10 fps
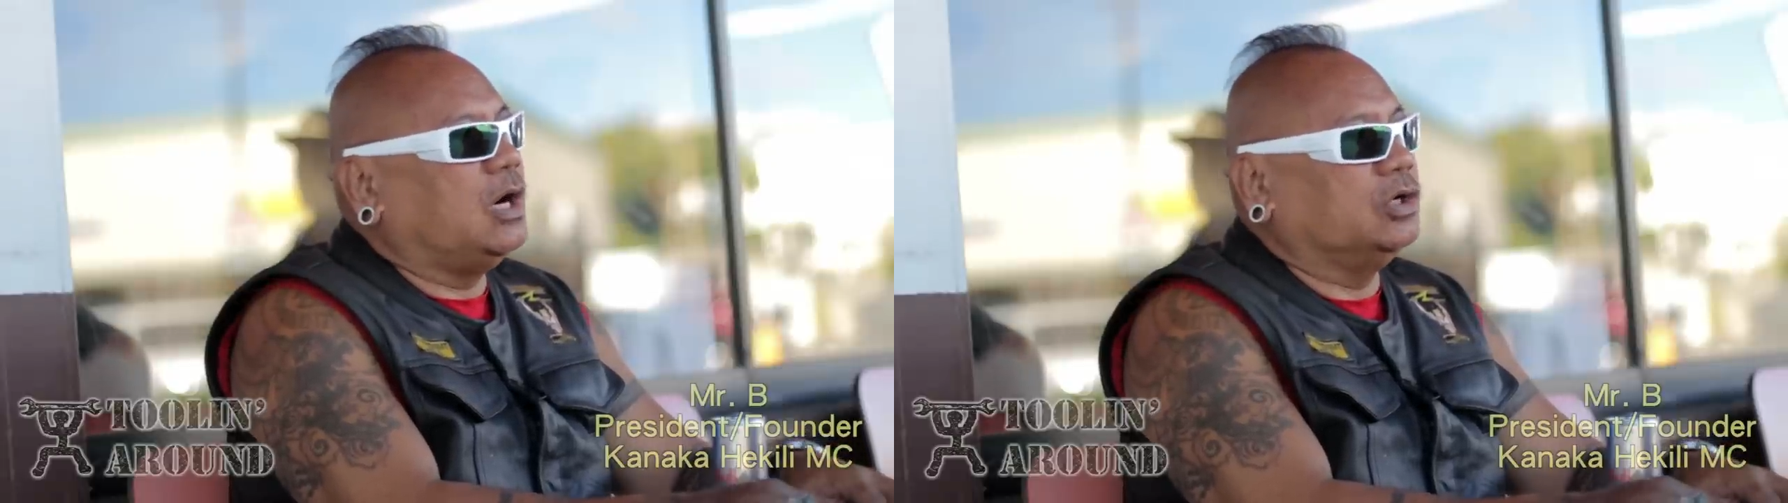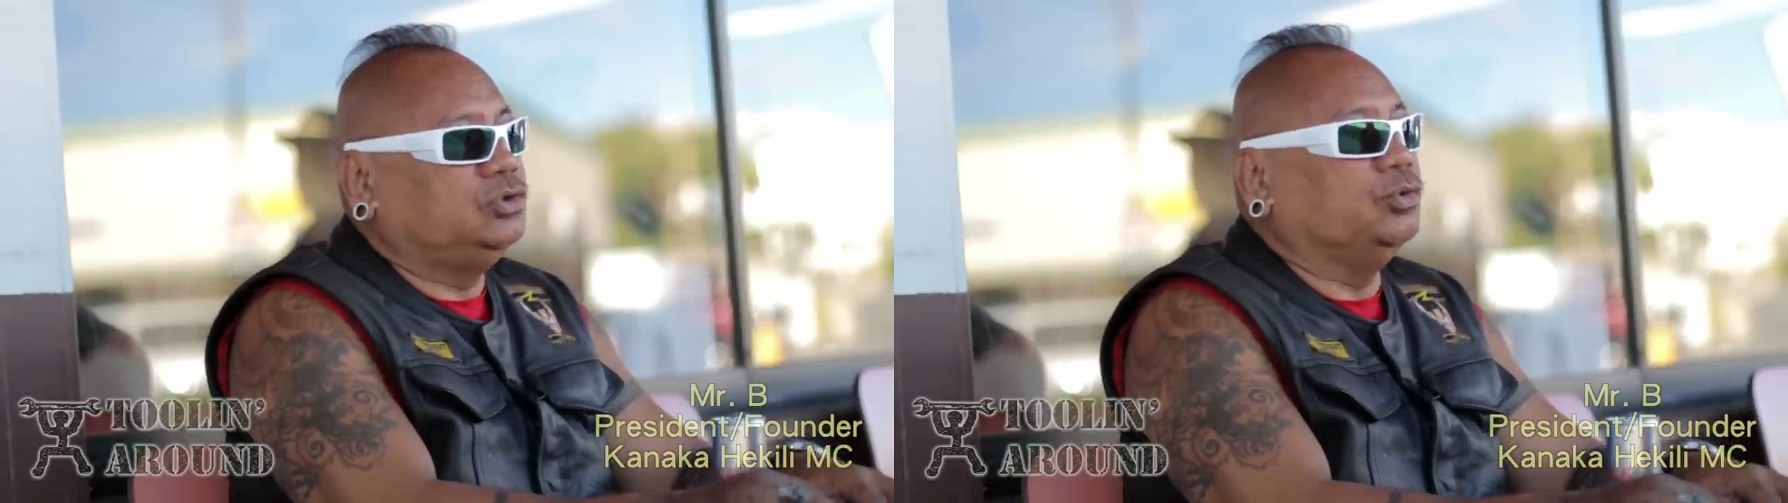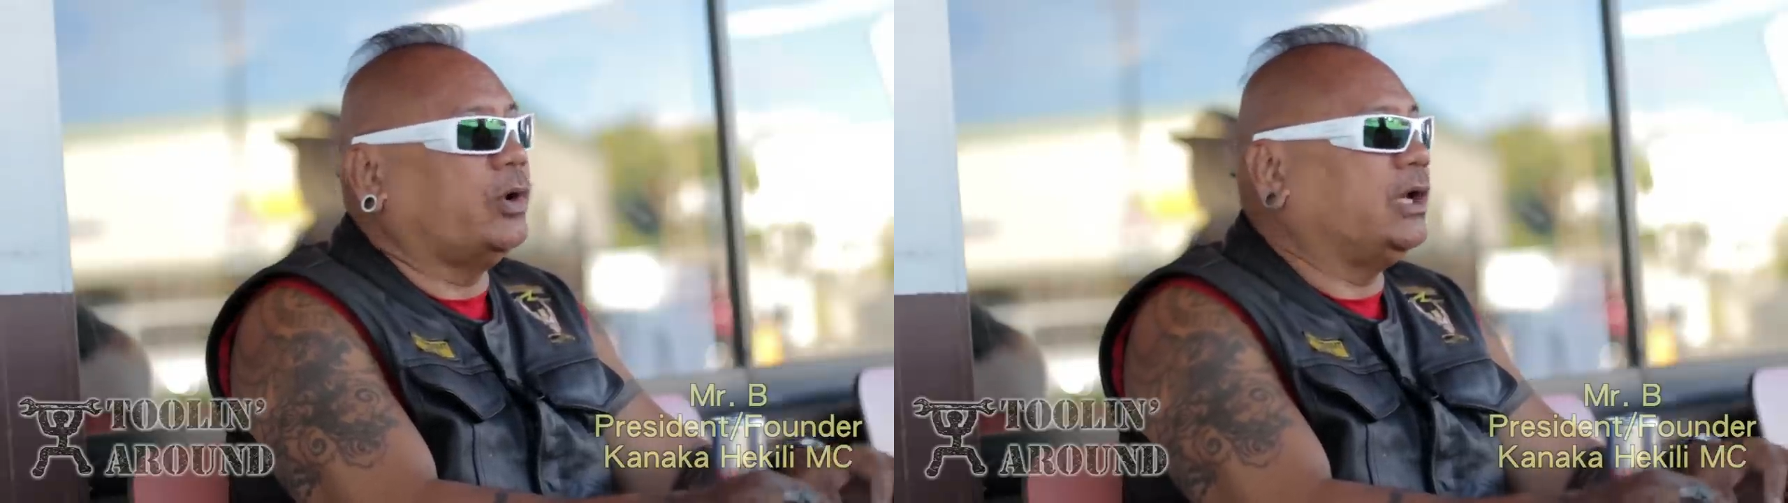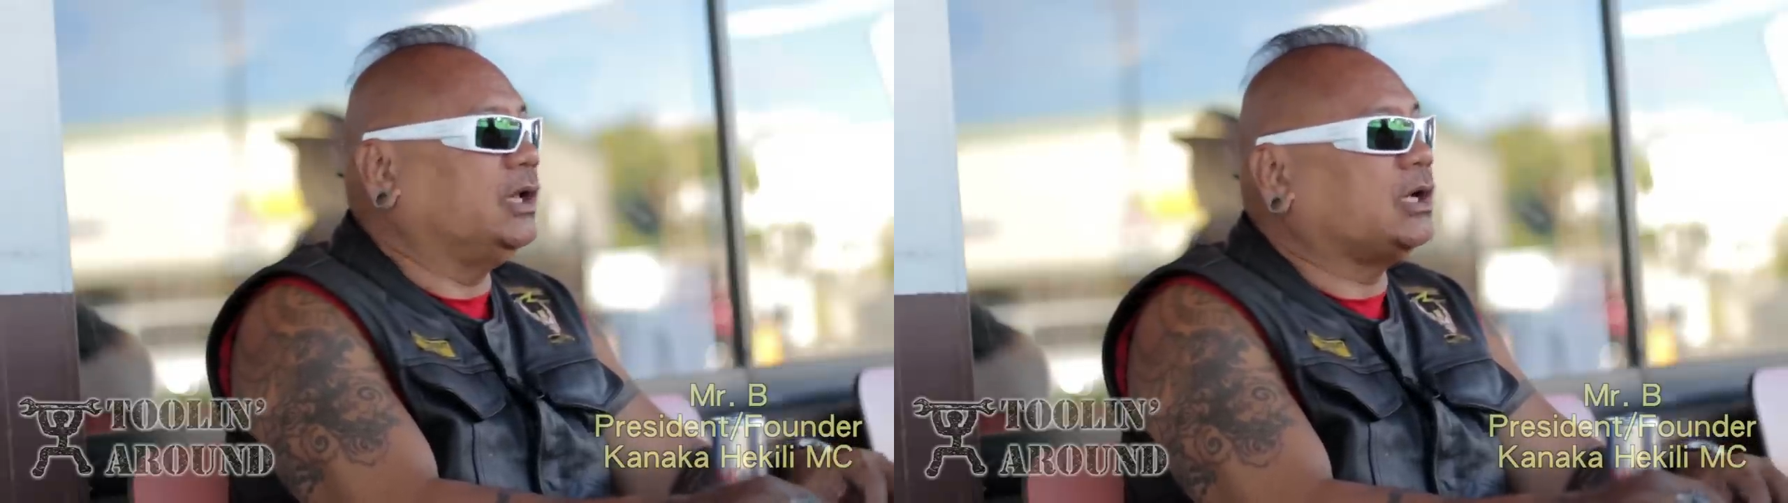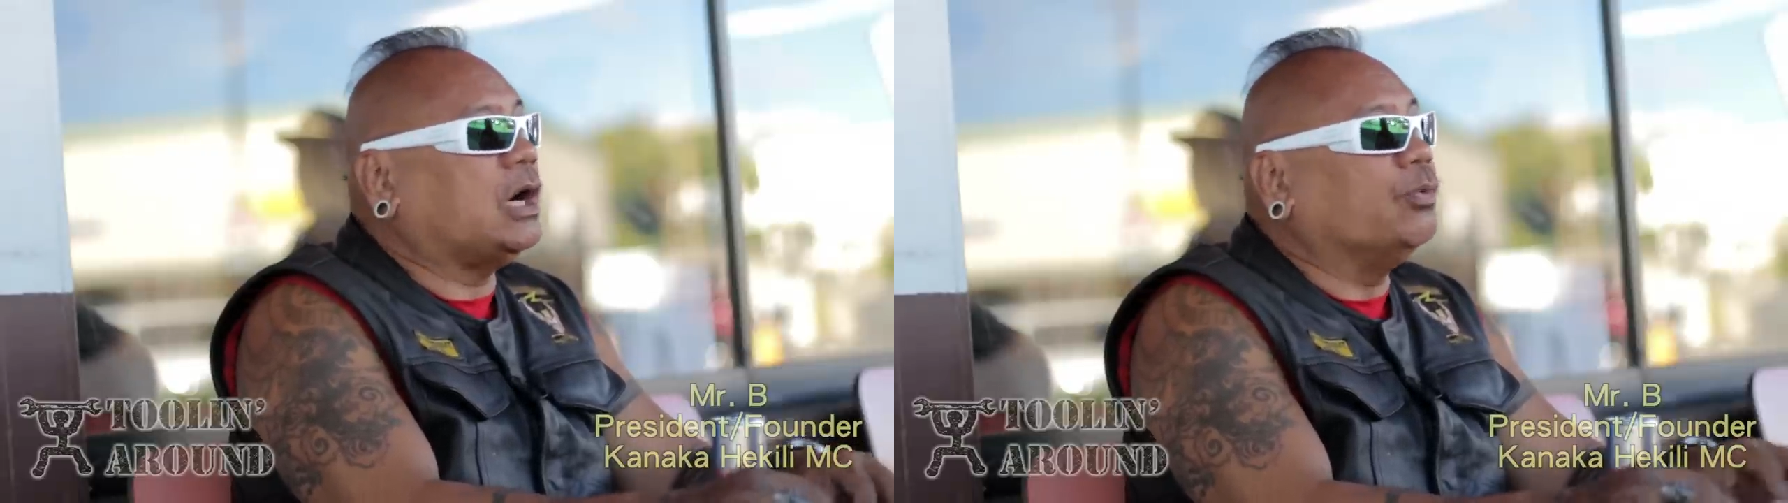how to
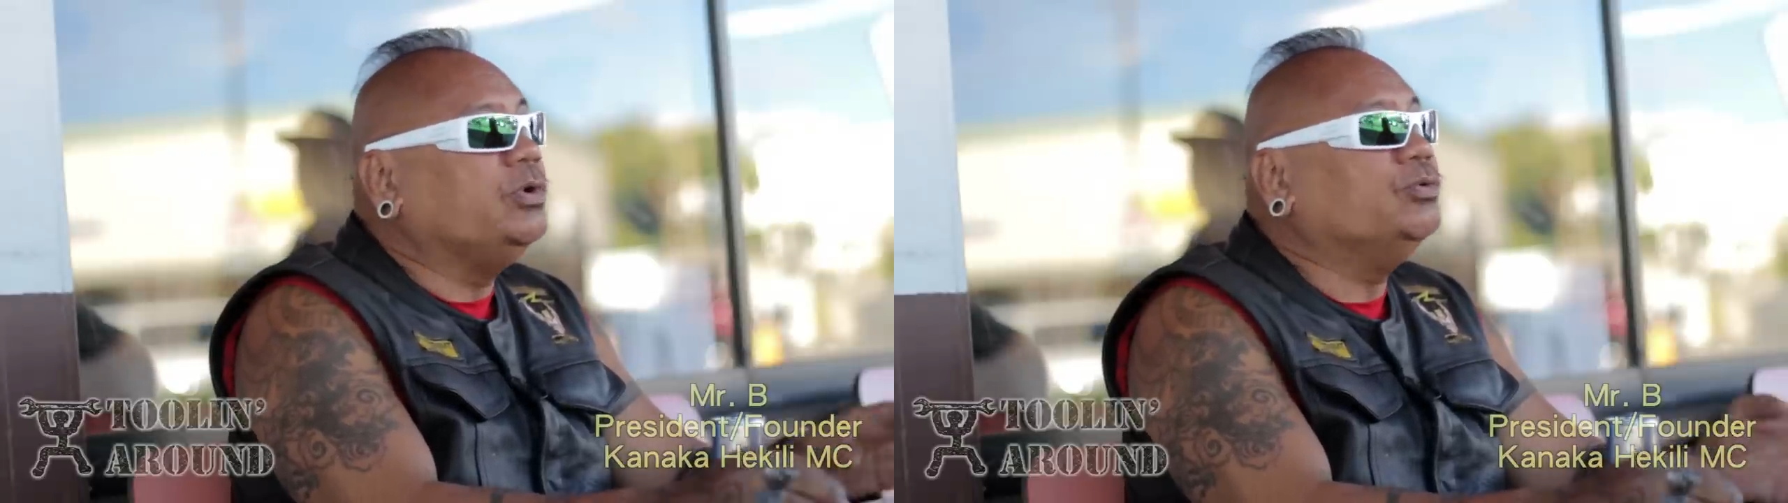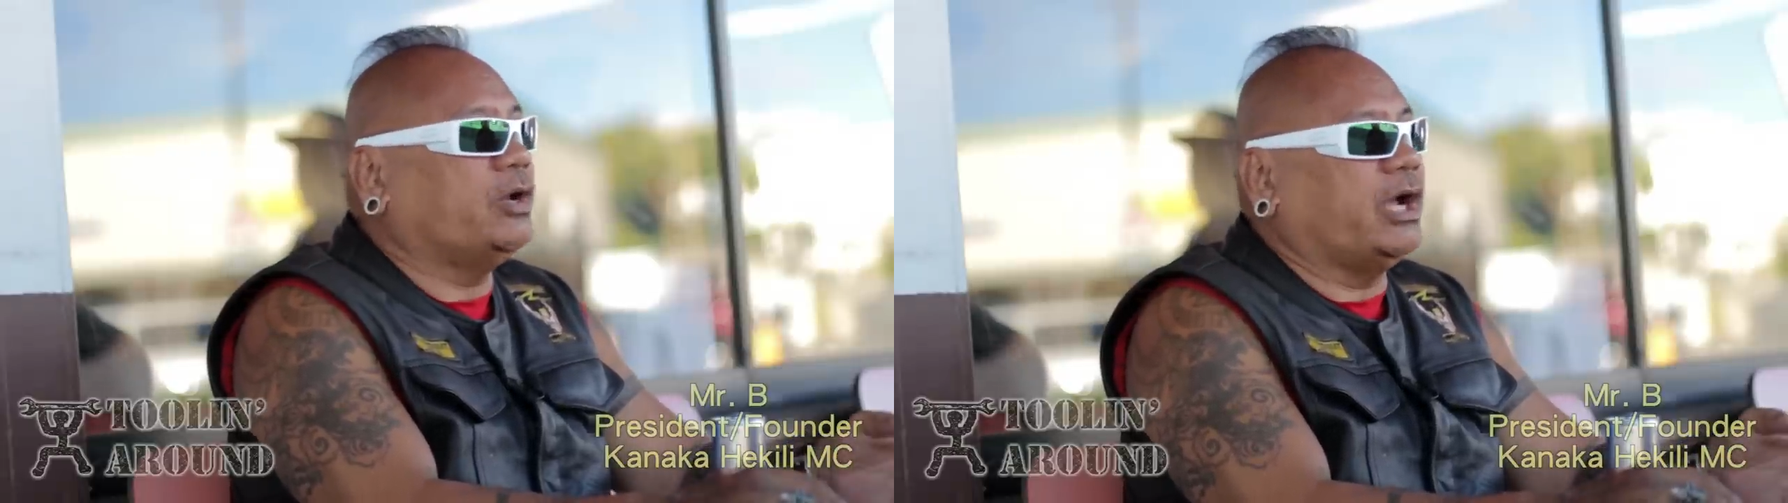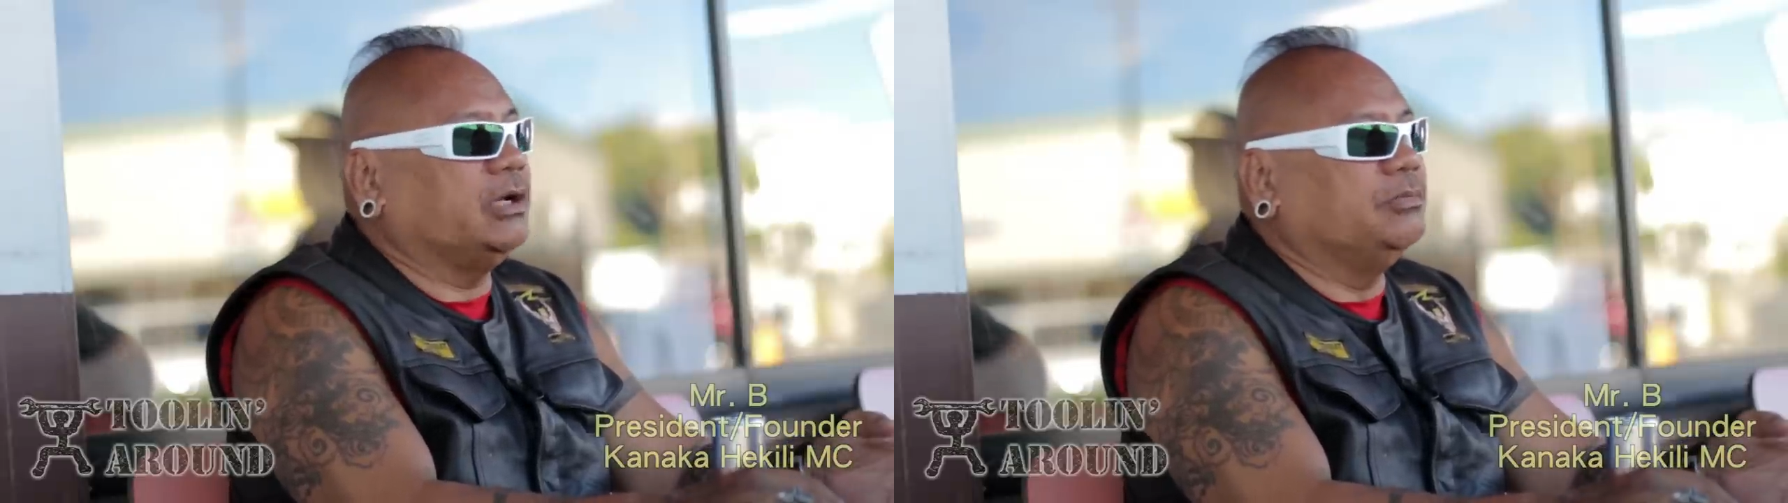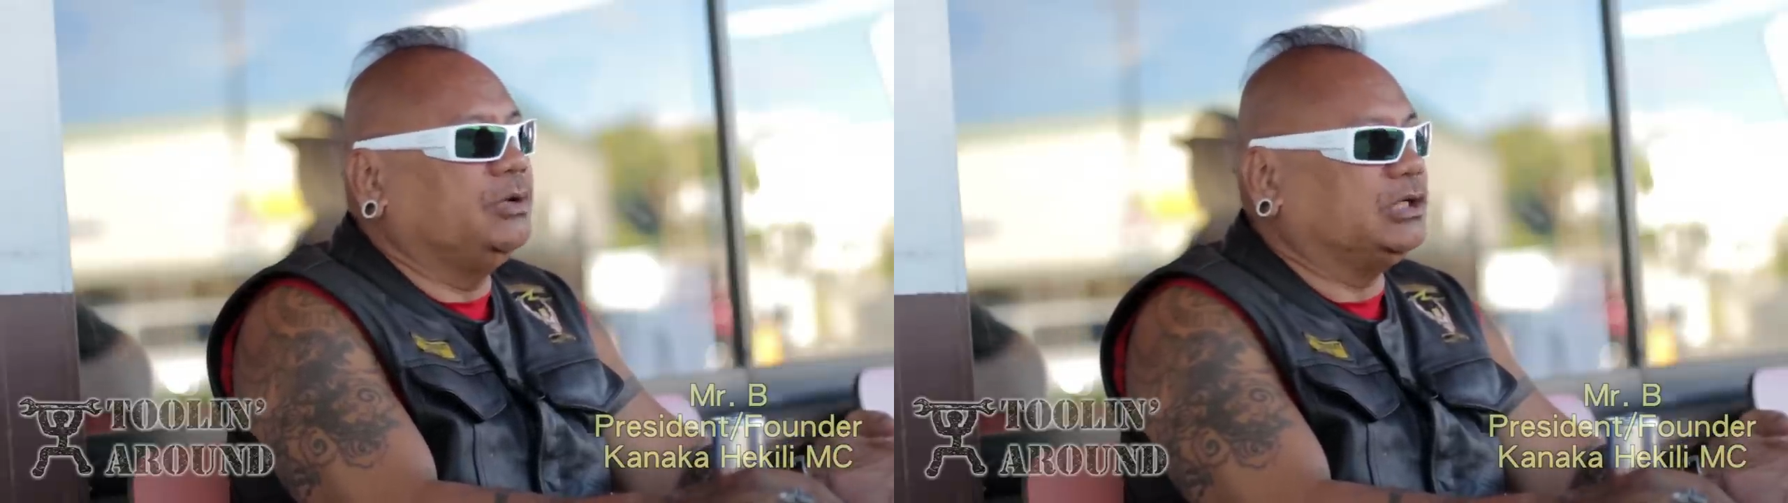ride like how we ride,